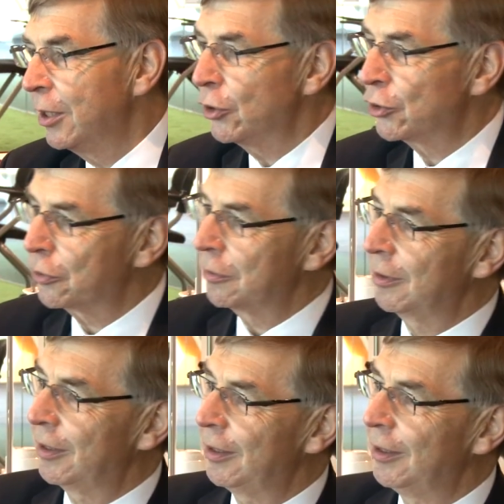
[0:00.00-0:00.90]
And
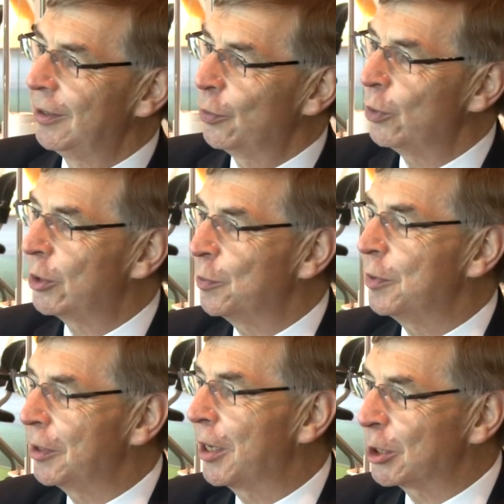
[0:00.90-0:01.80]
suddenly we can
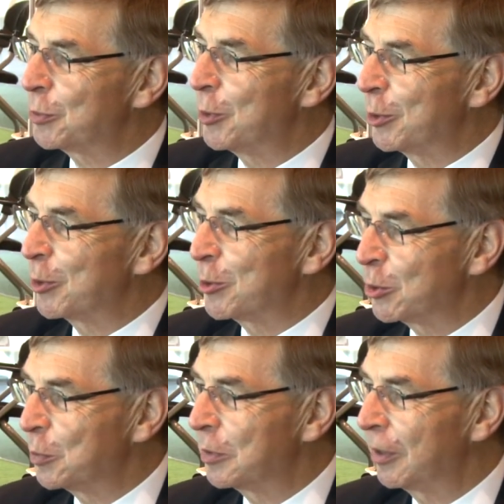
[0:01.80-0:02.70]
be an expert on
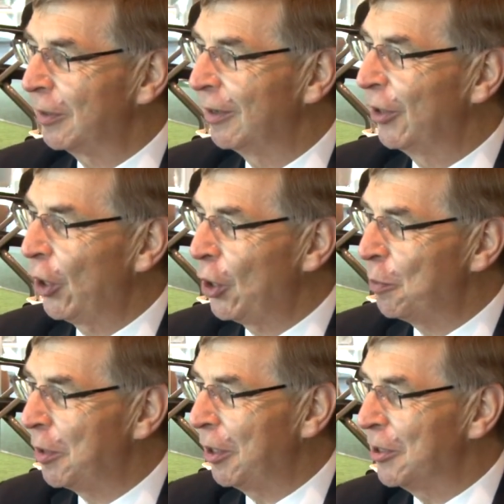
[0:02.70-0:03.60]
something
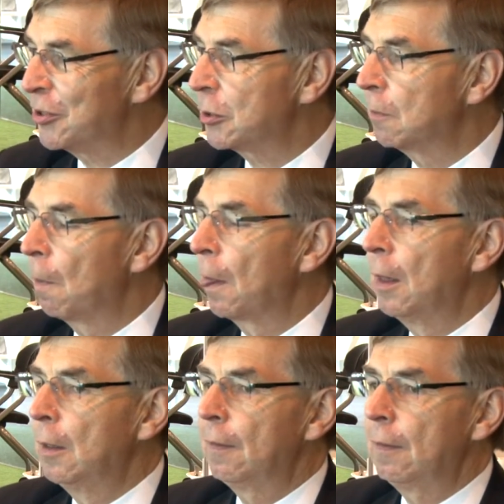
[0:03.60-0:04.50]
in minutes.
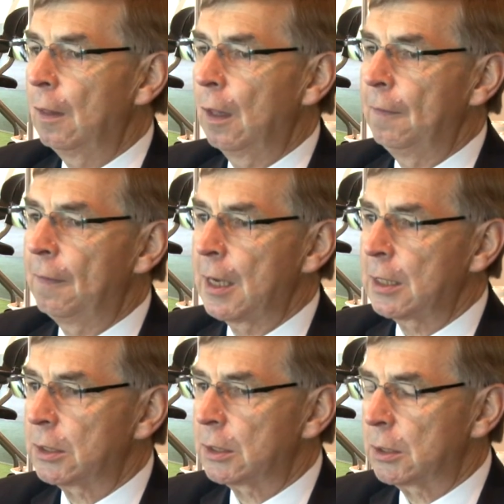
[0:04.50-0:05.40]
Mm.
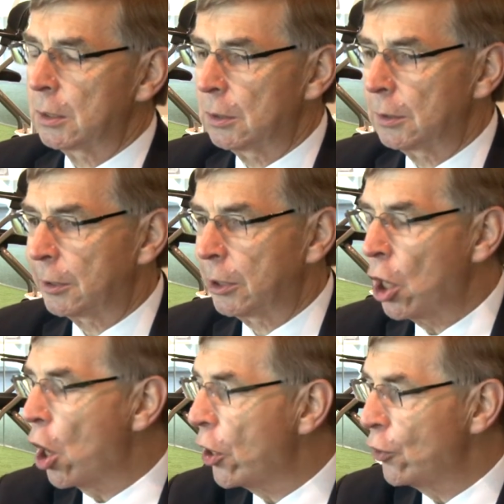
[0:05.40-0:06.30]
That
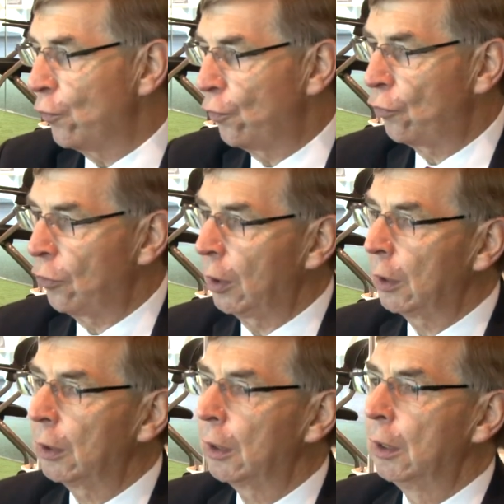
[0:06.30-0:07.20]
kind of
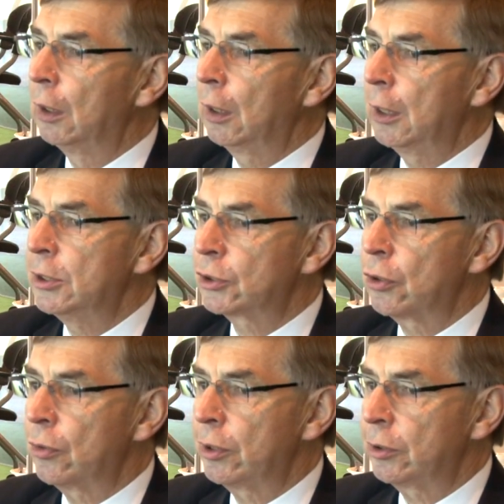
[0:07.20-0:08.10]
thing is
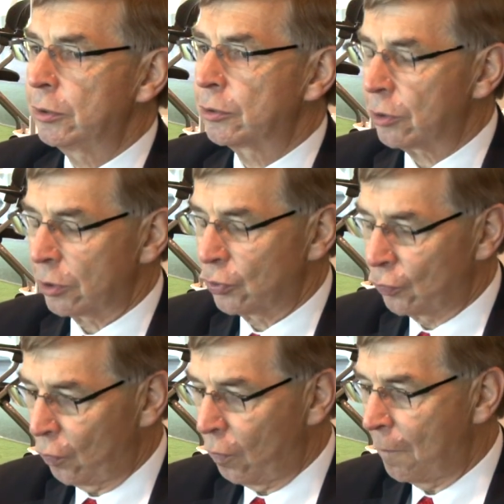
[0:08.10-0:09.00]
going to
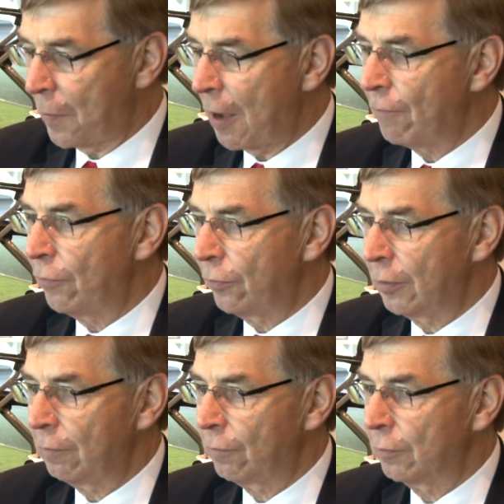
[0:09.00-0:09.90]
transform
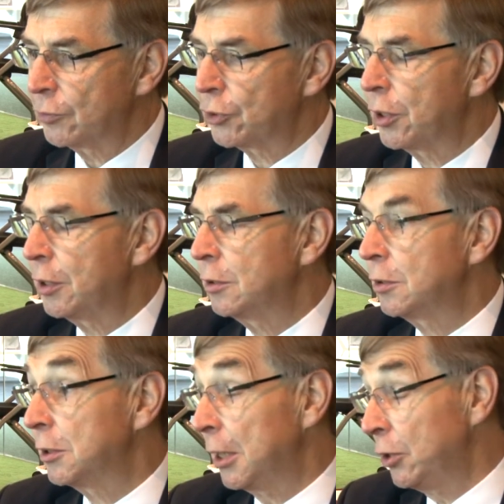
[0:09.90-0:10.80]
everything from
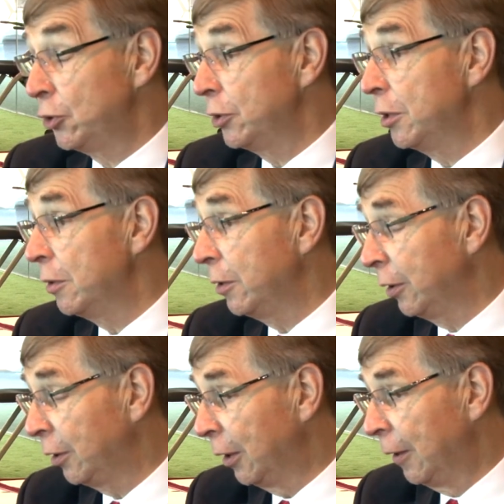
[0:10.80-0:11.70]
science,
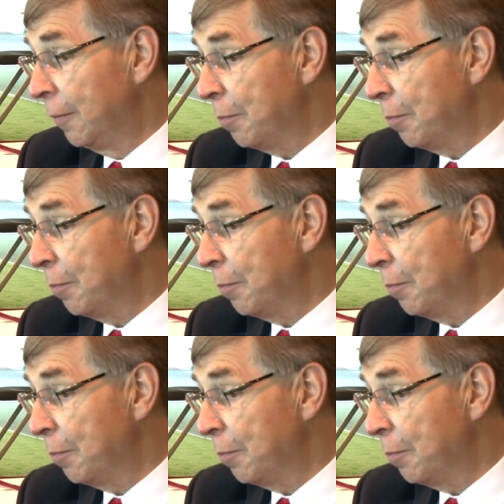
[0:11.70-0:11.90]
engineering, yeah.